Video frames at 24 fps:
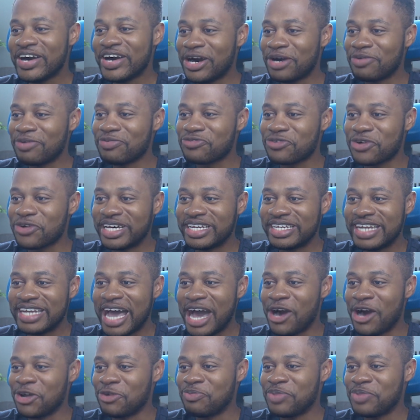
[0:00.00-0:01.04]
upfront
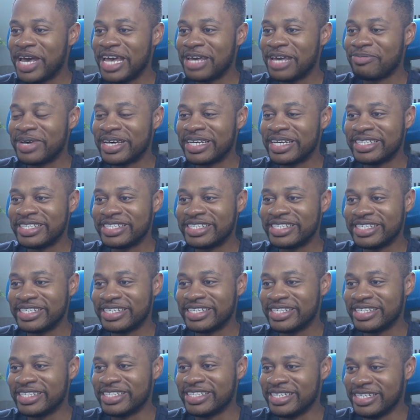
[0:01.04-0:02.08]
down payment,
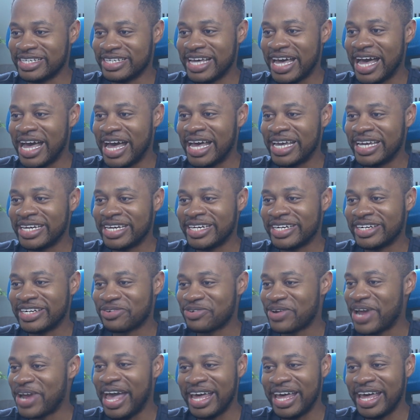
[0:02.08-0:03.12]
the guy
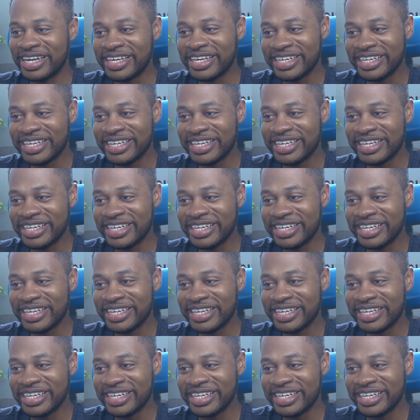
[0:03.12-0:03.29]
ran.